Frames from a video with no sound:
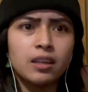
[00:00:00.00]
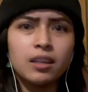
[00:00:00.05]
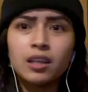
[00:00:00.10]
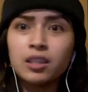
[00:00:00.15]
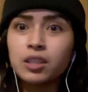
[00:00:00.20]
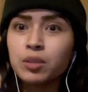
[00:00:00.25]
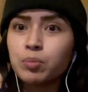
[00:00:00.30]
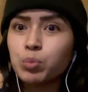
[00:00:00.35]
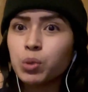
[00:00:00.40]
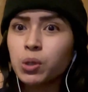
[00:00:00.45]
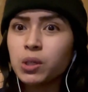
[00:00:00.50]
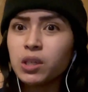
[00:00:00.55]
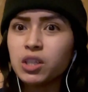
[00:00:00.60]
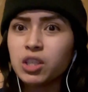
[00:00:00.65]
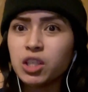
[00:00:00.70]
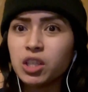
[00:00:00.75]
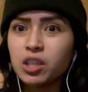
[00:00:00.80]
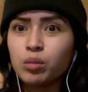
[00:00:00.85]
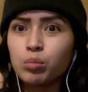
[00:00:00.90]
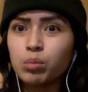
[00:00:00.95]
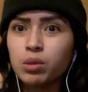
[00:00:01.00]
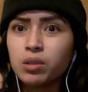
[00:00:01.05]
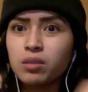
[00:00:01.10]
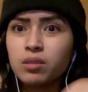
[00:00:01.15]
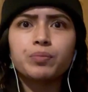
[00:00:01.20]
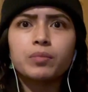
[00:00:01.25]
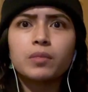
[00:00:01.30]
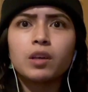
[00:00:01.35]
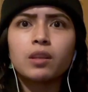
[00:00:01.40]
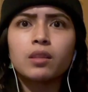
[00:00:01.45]
that's pretty cheap.
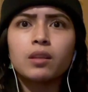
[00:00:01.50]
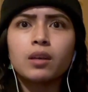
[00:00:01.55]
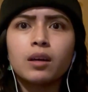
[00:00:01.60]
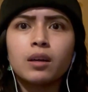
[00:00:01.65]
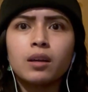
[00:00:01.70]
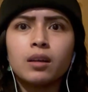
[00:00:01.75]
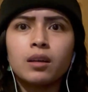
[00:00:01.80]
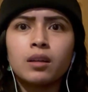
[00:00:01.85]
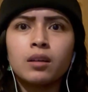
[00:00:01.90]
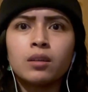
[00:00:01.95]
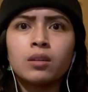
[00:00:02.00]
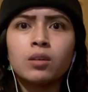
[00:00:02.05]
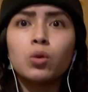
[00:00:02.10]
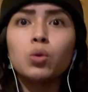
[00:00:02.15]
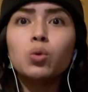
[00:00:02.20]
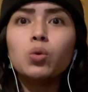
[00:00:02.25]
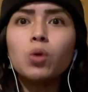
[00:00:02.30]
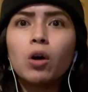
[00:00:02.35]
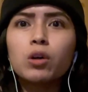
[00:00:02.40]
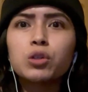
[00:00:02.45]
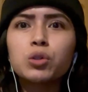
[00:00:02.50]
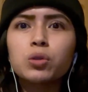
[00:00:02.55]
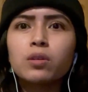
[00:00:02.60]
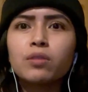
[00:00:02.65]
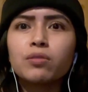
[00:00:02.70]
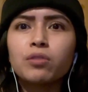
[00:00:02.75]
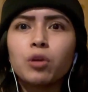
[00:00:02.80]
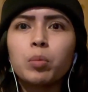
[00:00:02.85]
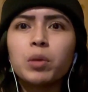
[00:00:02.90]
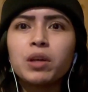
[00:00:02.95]
And then, ooh, also
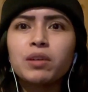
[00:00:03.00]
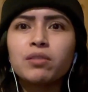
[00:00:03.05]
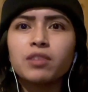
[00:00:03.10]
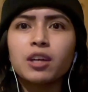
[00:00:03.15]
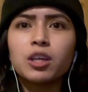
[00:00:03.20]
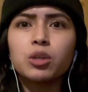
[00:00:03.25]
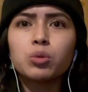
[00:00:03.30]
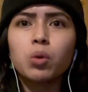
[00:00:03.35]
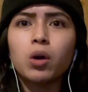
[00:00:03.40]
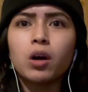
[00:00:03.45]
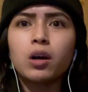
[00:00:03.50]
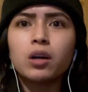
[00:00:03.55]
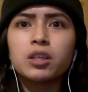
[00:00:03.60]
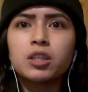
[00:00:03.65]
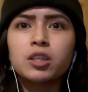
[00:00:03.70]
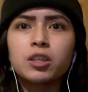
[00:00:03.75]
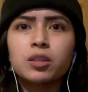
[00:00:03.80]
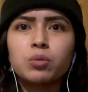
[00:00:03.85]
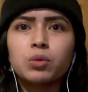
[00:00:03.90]
the foaming face wash,